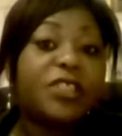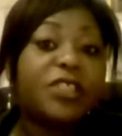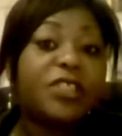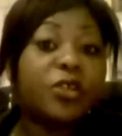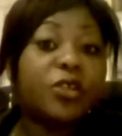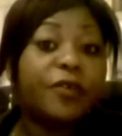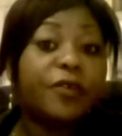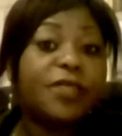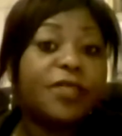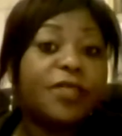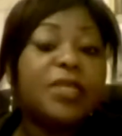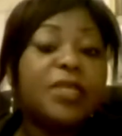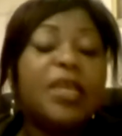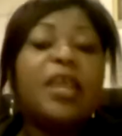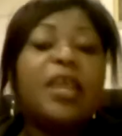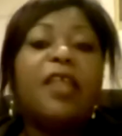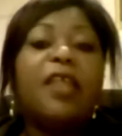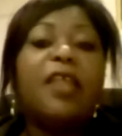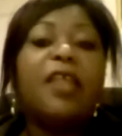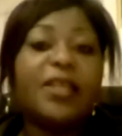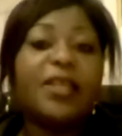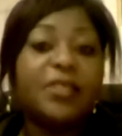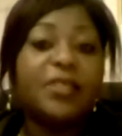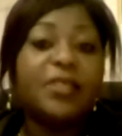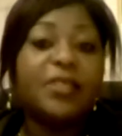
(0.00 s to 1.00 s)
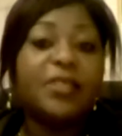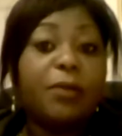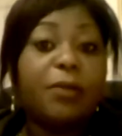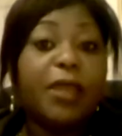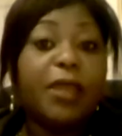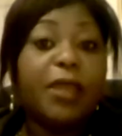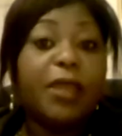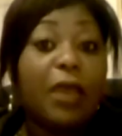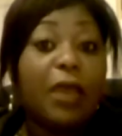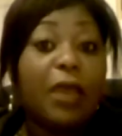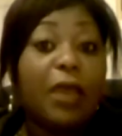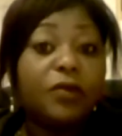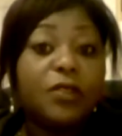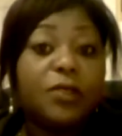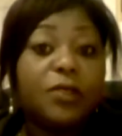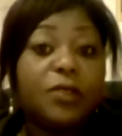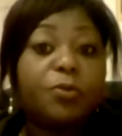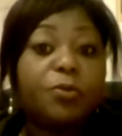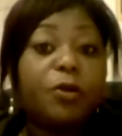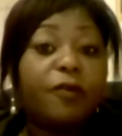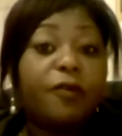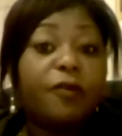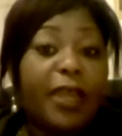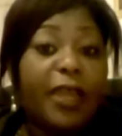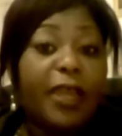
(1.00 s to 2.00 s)
service that some
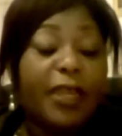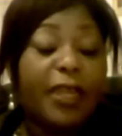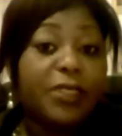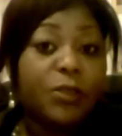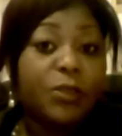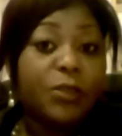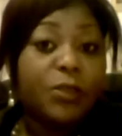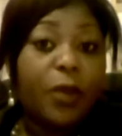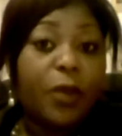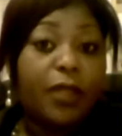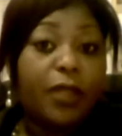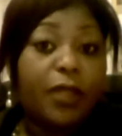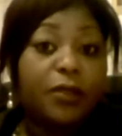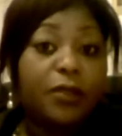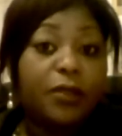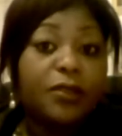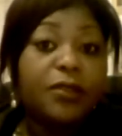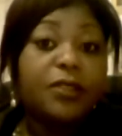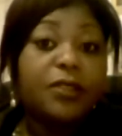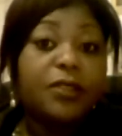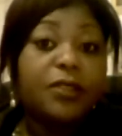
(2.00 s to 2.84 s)
accountants provide as well.